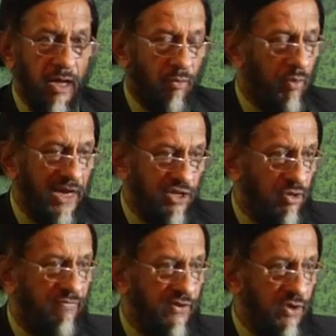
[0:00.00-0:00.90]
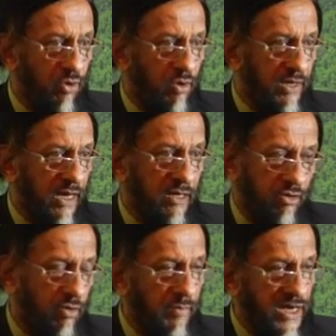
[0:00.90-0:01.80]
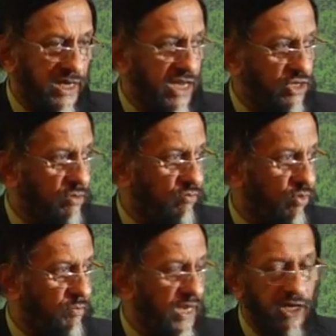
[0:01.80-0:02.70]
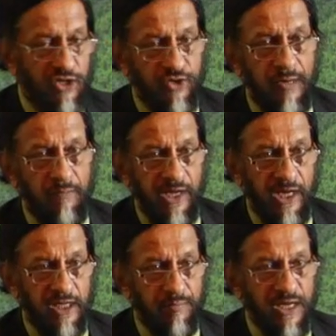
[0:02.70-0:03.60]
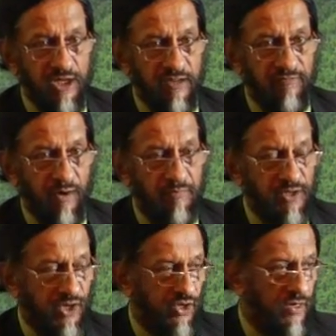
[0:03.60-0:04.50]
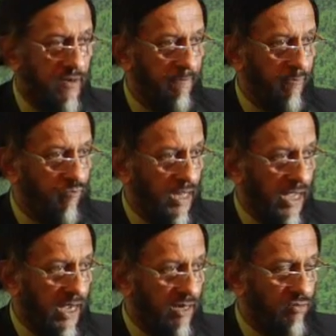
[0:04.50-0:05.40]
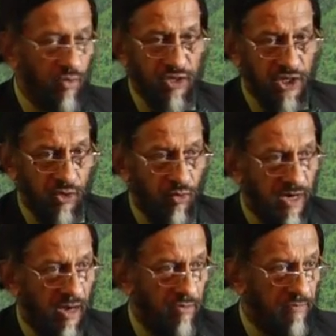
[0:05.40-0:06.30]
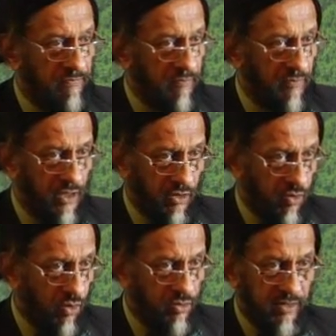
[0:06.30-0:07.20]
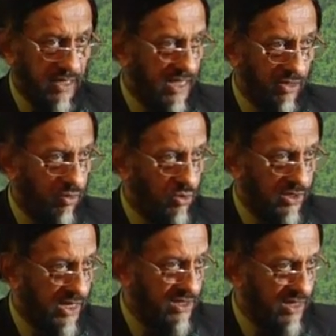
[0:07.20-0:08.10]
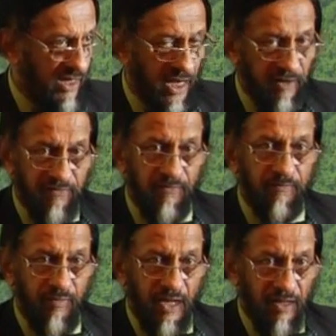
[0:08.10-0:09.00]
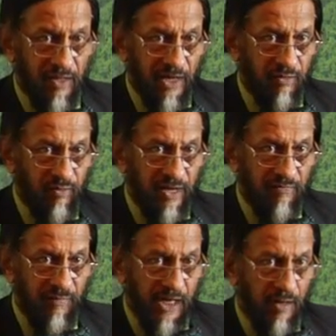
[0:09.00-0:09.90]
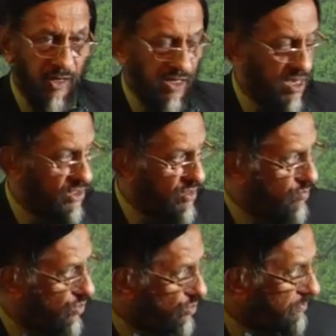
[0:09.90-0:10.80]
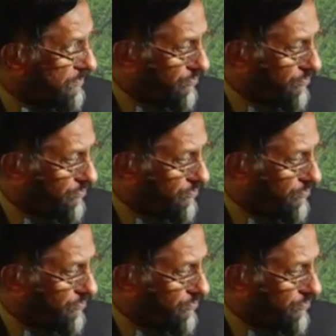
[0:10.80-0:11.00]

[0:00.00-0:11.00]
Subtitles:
One is often told that, you know, mitigation would be an extremely expensive proposition and would slow down the growth and the good things in life that we have become accustomed to.